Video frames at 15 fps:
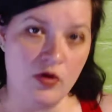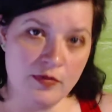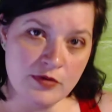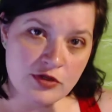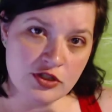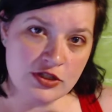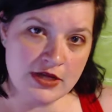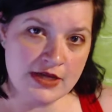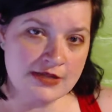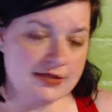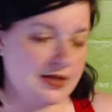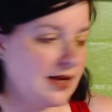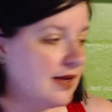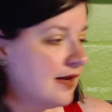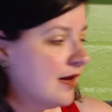shades
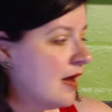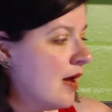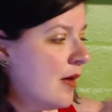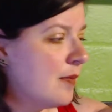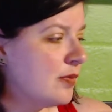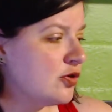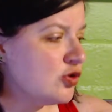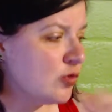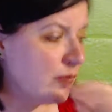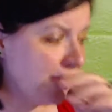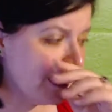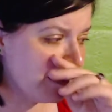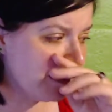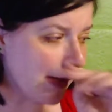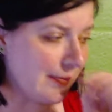in it.
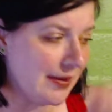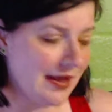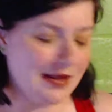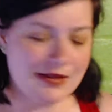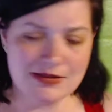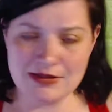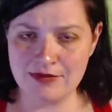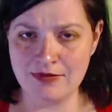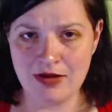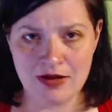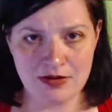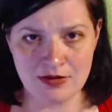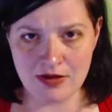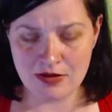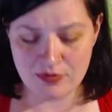Between my palettes, I've got a
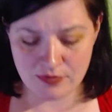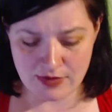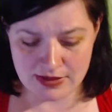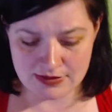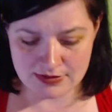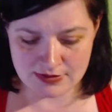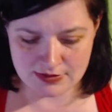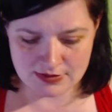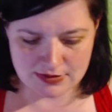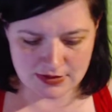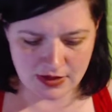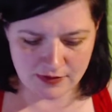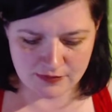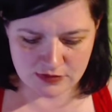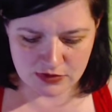lot of reds and
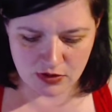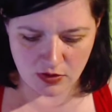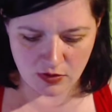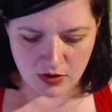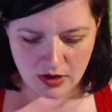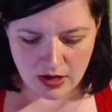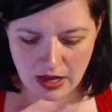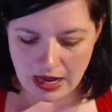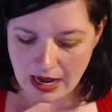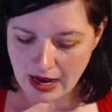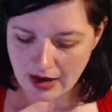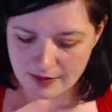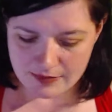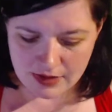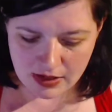stuff, so
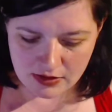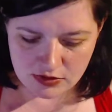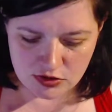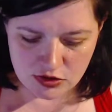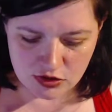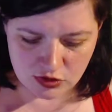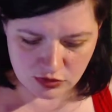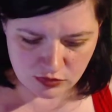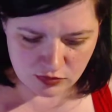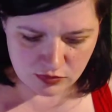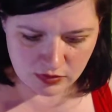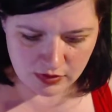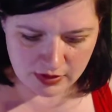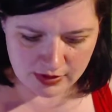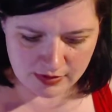I'm not too
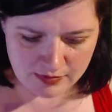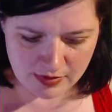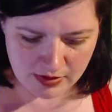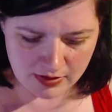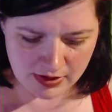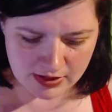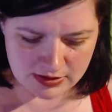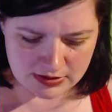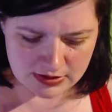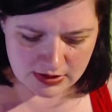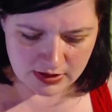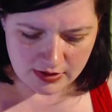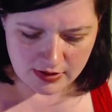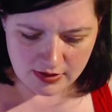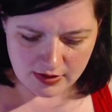worried about it.
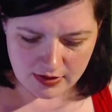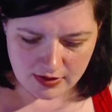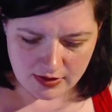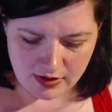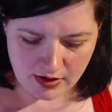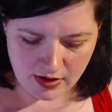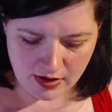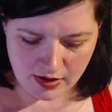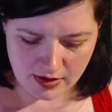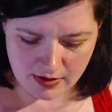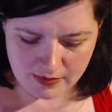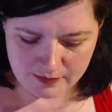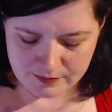But